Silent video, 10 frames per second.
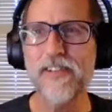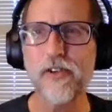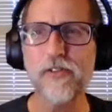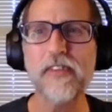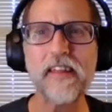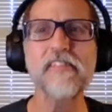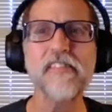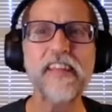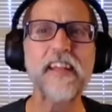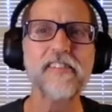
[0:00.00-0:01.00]
to then
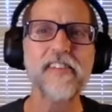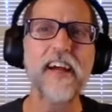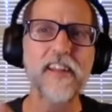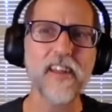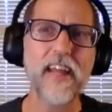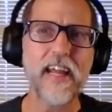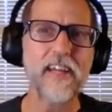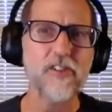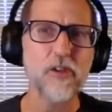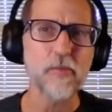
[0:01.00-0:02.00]
set aside
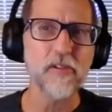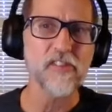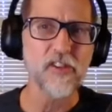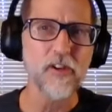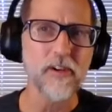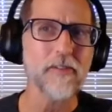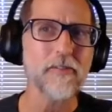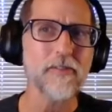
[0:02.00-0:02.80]
land to preserve.